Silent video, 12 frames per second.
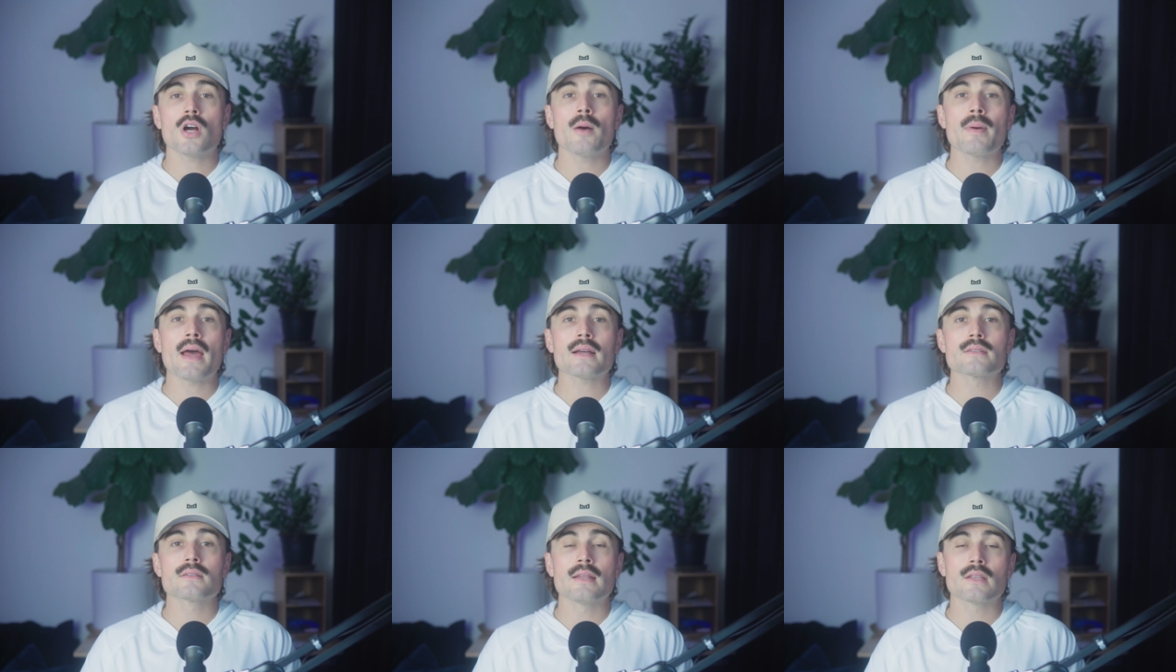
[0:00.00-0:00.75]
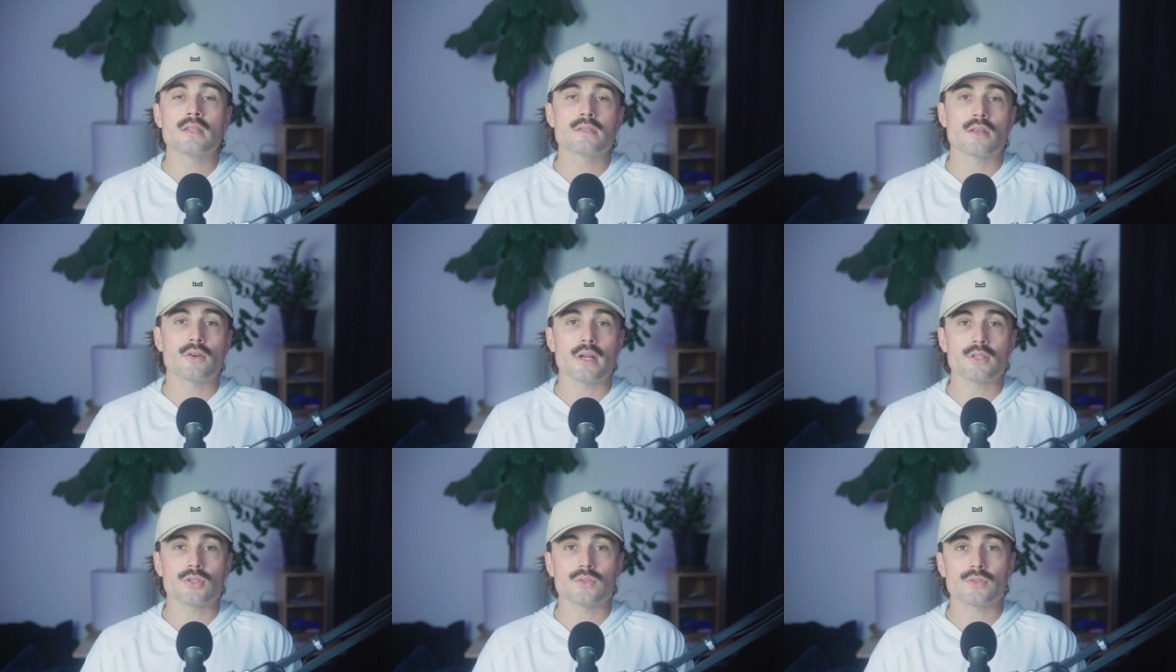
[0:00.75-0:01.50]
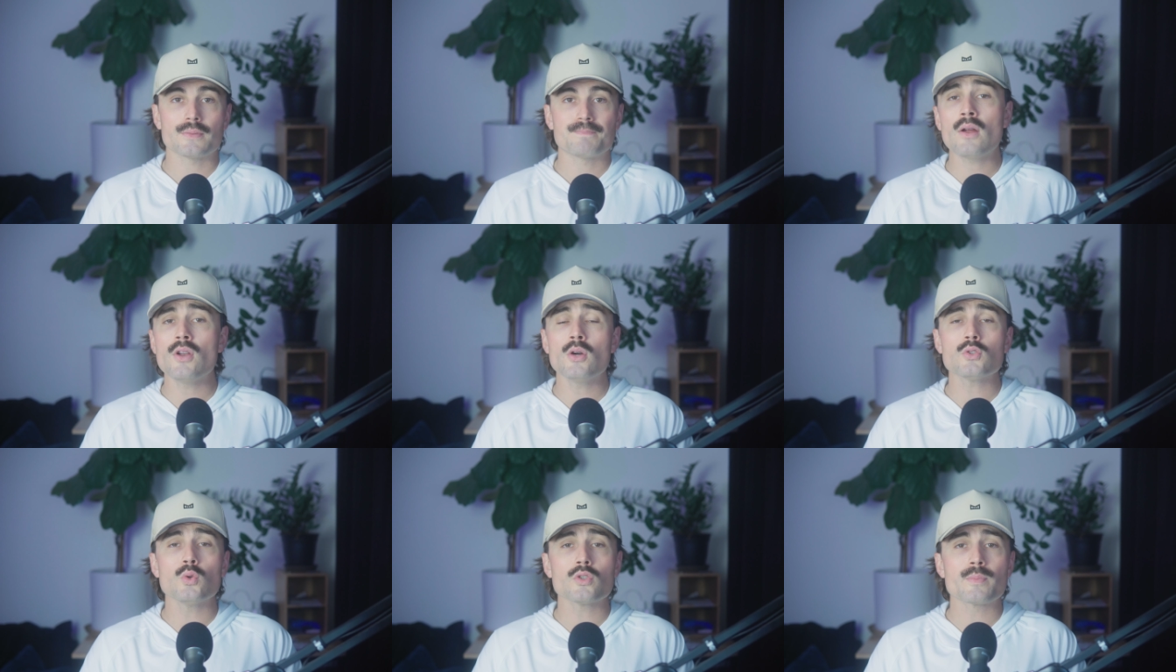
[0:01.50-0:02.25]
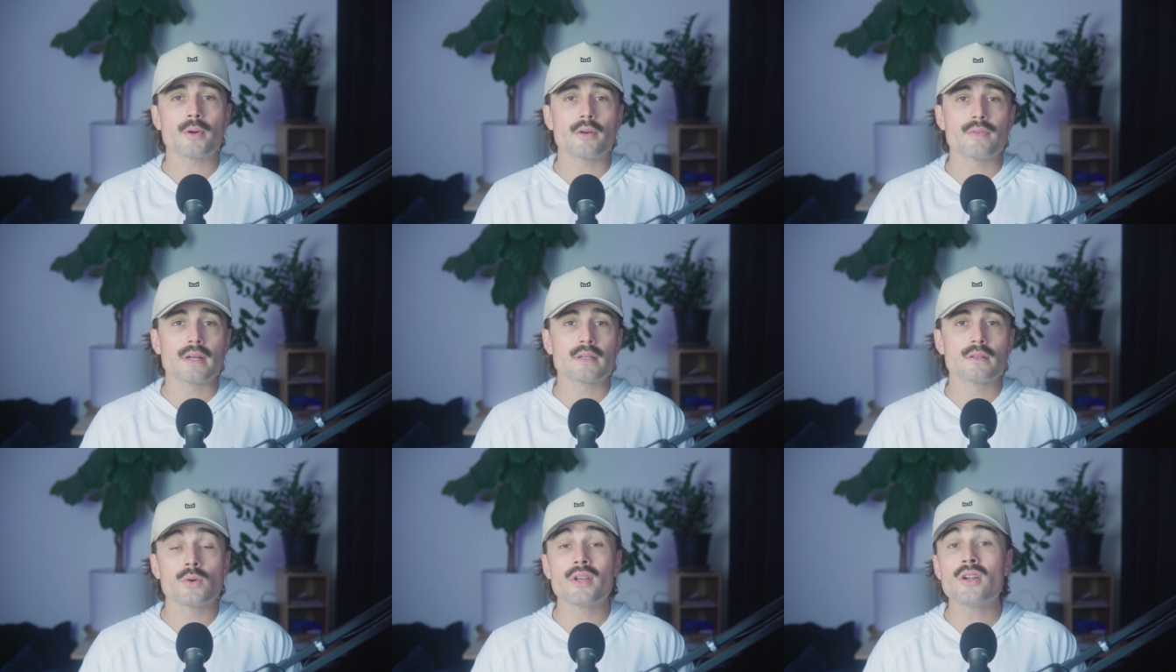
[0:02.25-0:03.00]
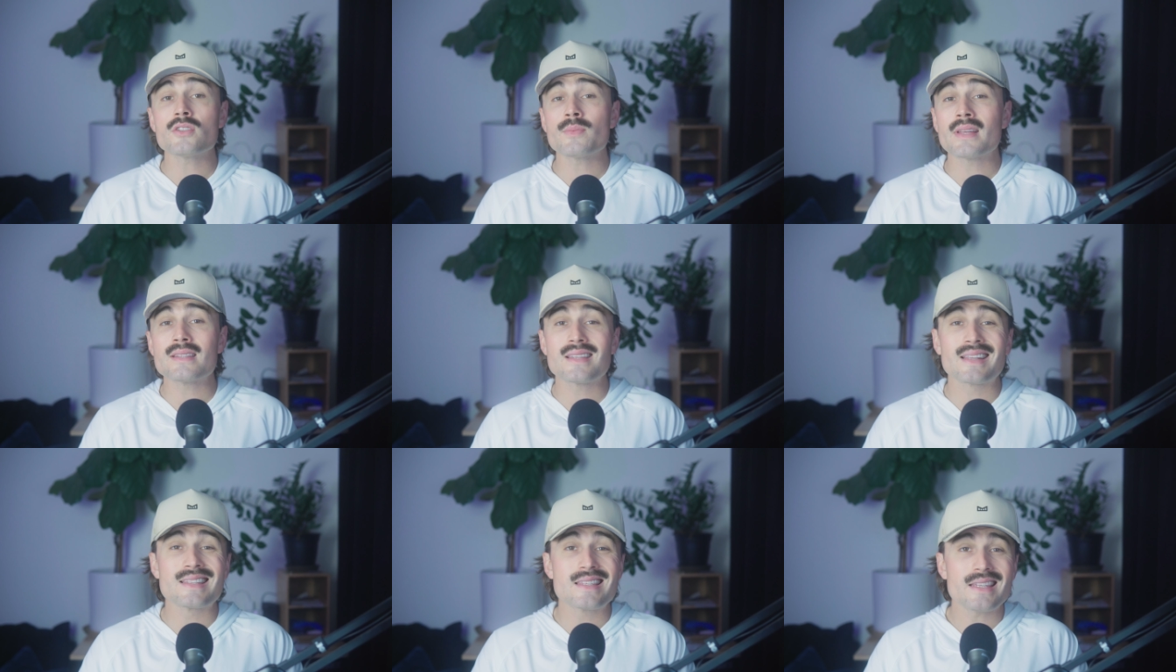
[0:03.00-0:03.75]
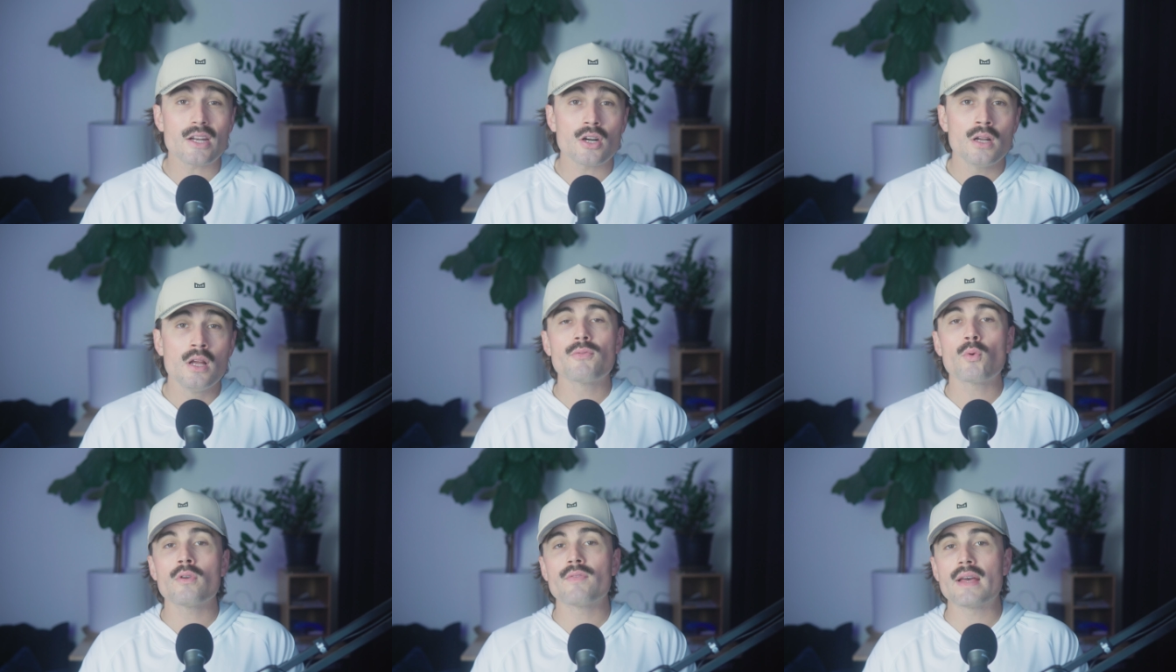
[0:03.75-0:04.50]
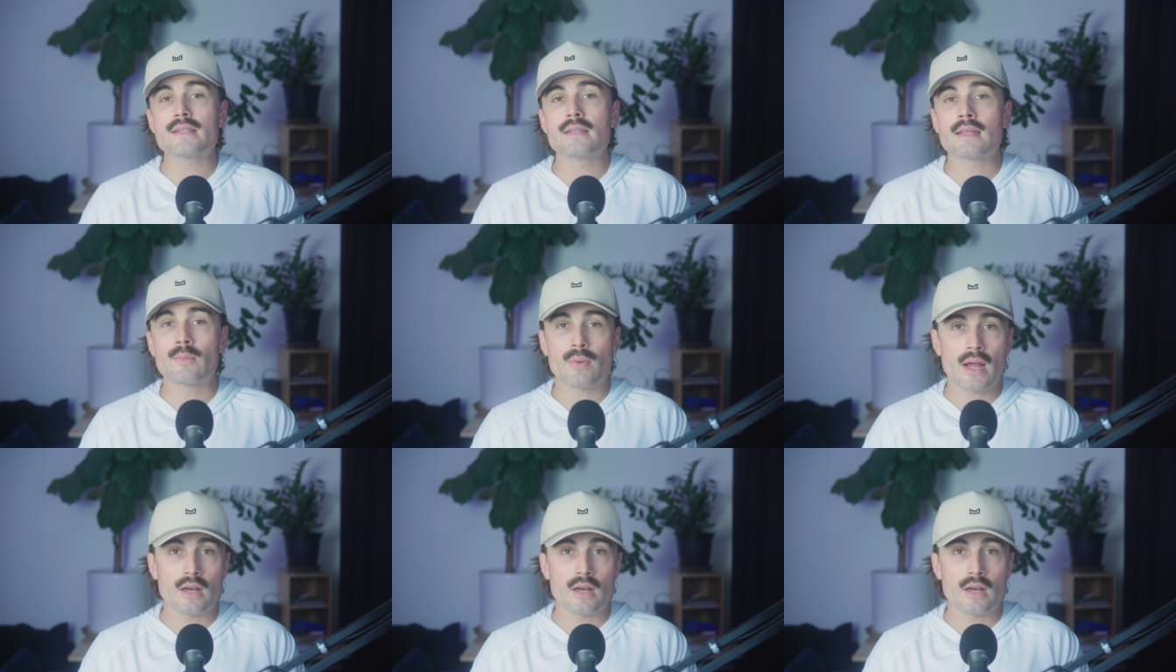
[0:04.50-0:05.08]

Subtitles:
drawbacks and considerations. Now, no tool is perfect, so here are some things to consider before investing in